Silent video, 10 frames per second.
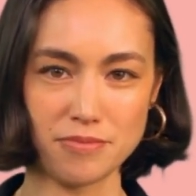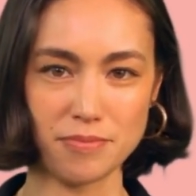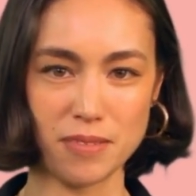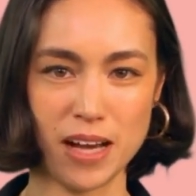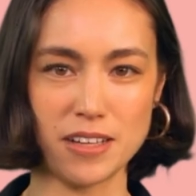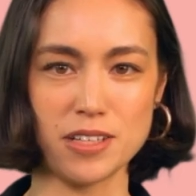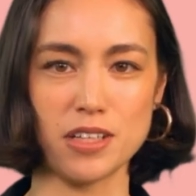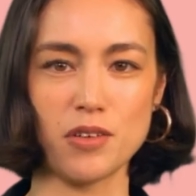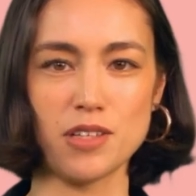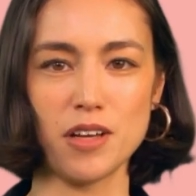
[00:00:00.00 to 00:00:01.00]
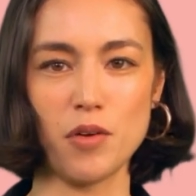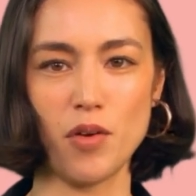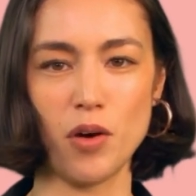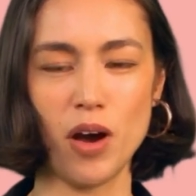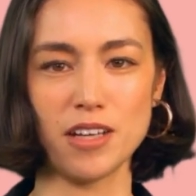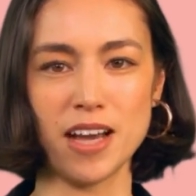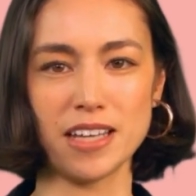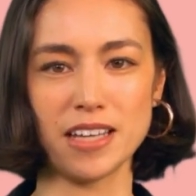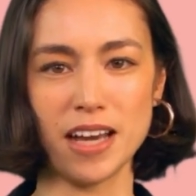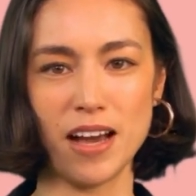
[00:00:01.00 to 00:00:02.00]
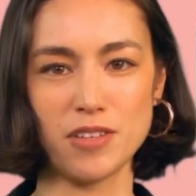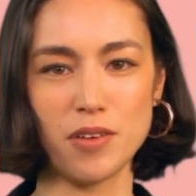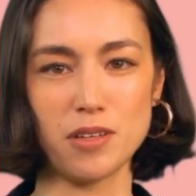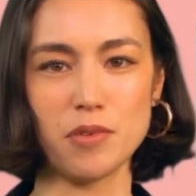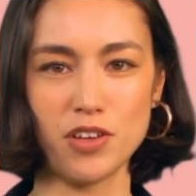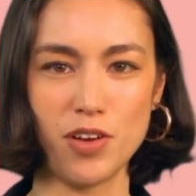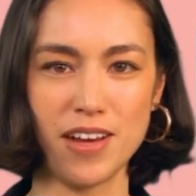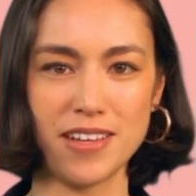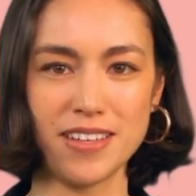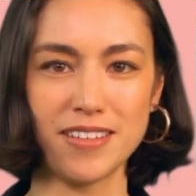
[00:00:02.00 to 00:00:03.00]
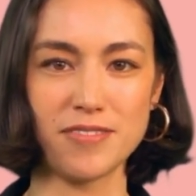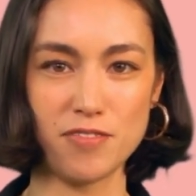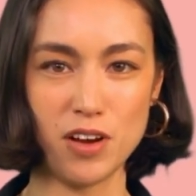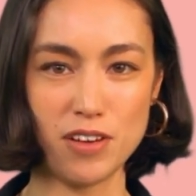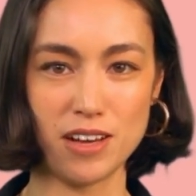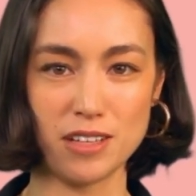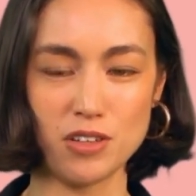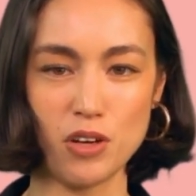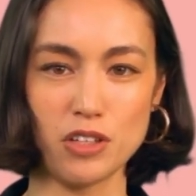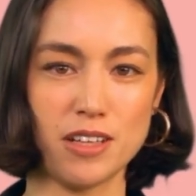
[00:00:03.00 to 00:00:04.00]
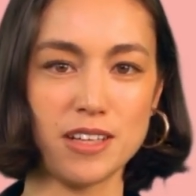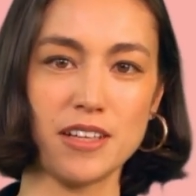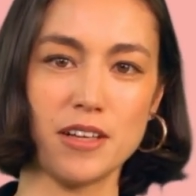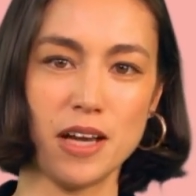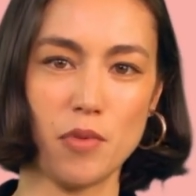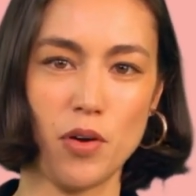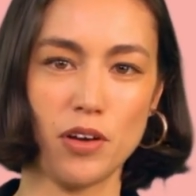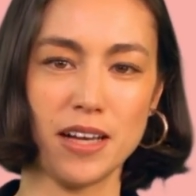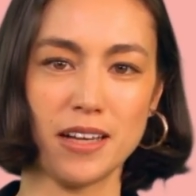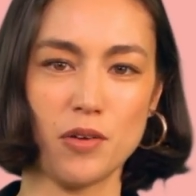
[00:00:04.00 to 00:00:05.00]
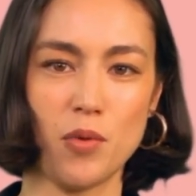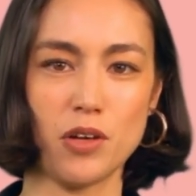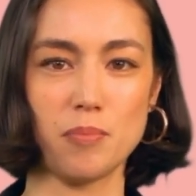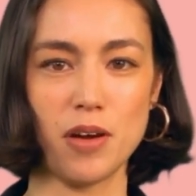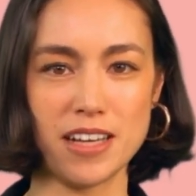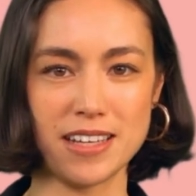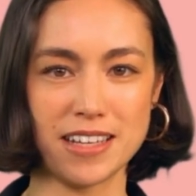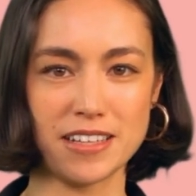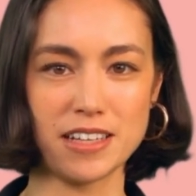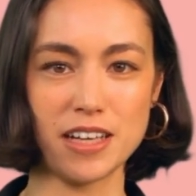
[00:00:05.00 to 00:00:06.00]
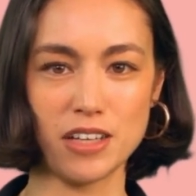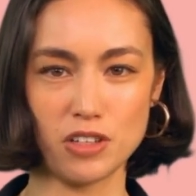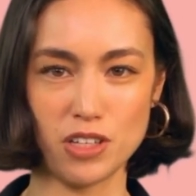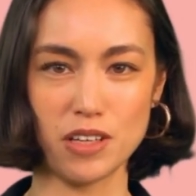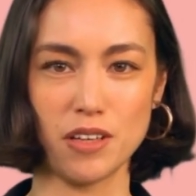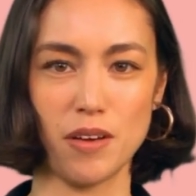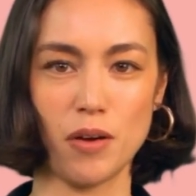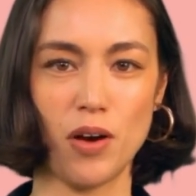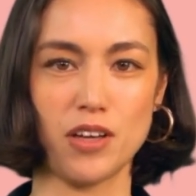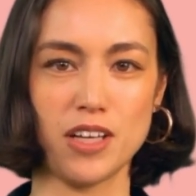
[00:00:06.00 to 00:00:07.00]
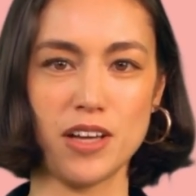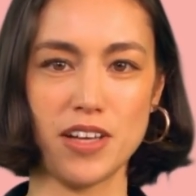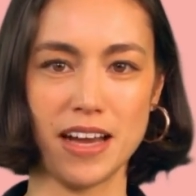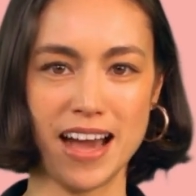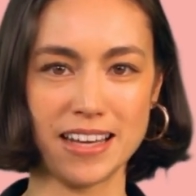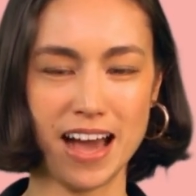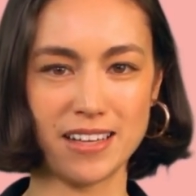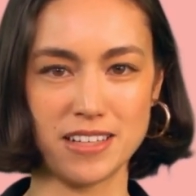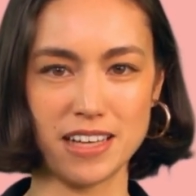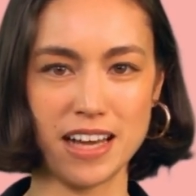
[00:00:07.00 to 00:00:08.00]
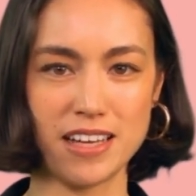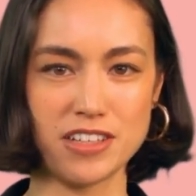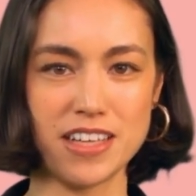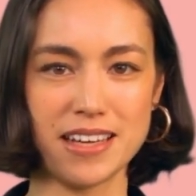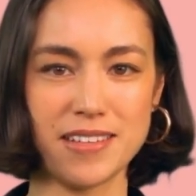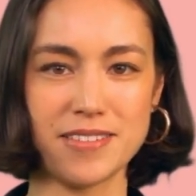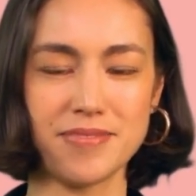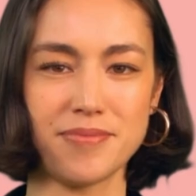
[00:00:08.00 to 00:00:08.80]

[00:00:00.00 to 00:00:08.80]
Prior to using or contacting hazardous materials, follow the instructions on the label and the corresponding safety data sheet, also known as SDS sheets.